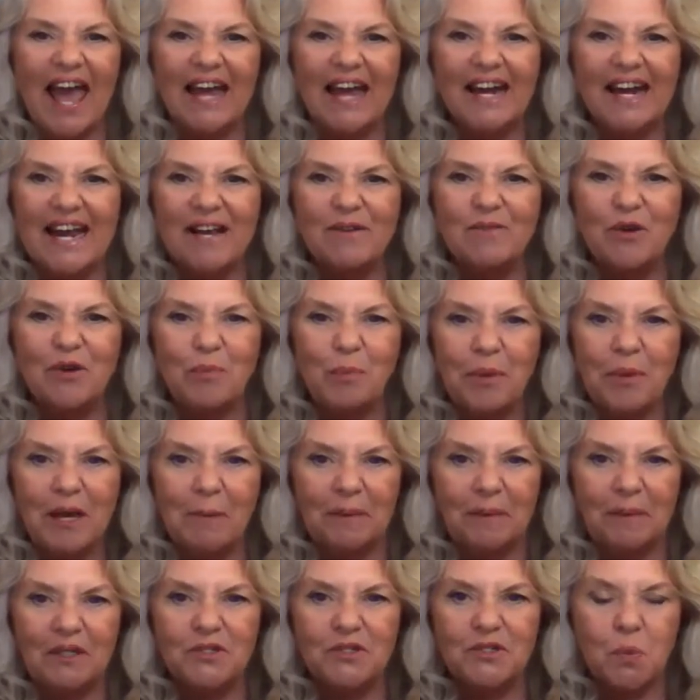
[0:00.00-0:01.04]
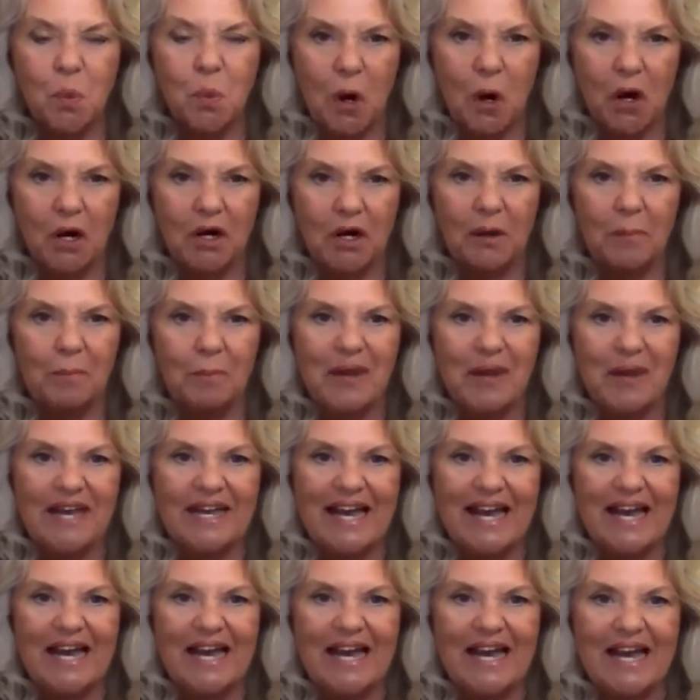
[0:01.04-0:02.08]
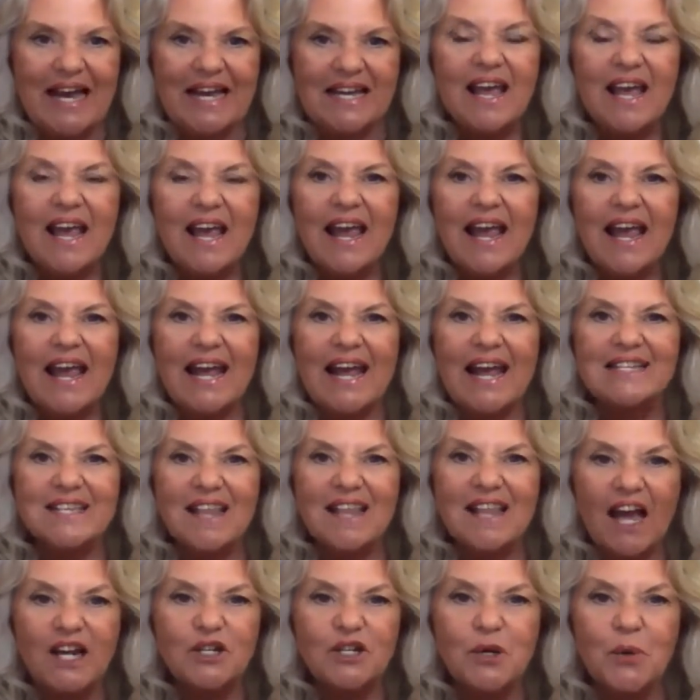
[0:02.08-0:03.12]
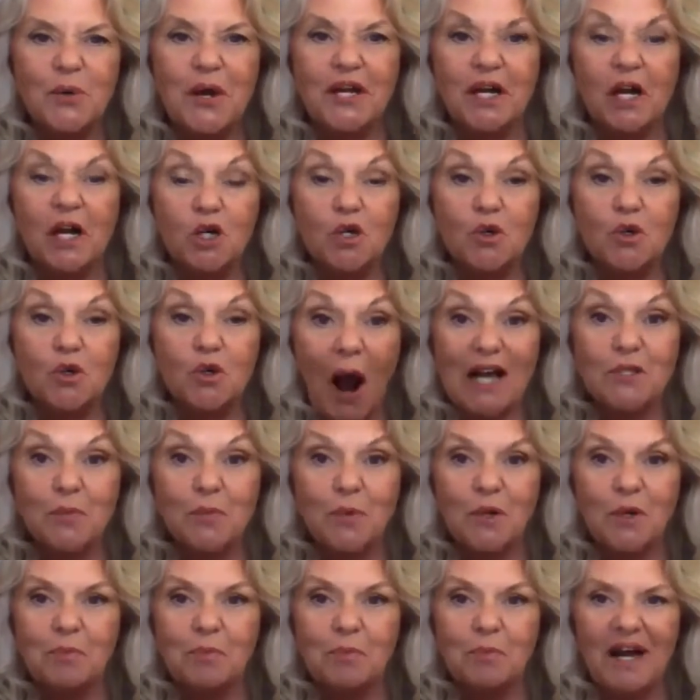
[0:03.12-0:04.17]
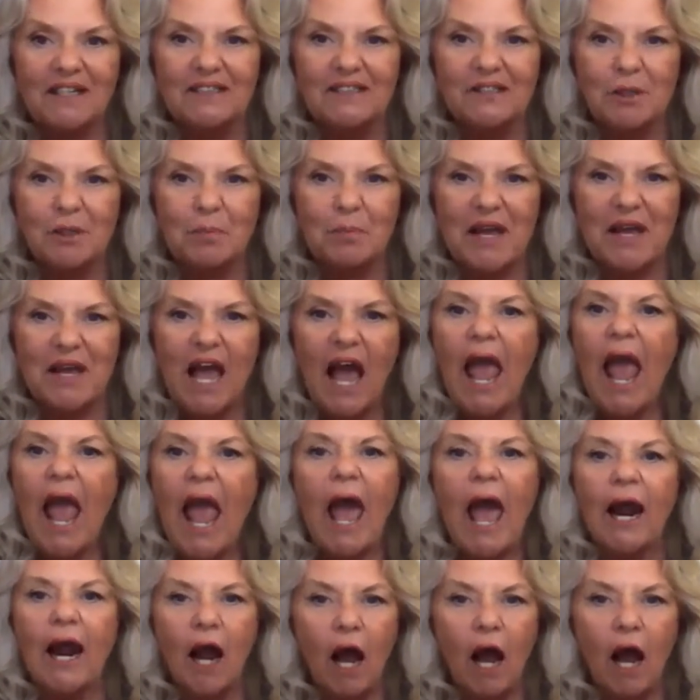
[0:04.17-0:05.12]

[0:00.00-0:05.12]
editing people's work because it's like doing a crossword puzzle to me.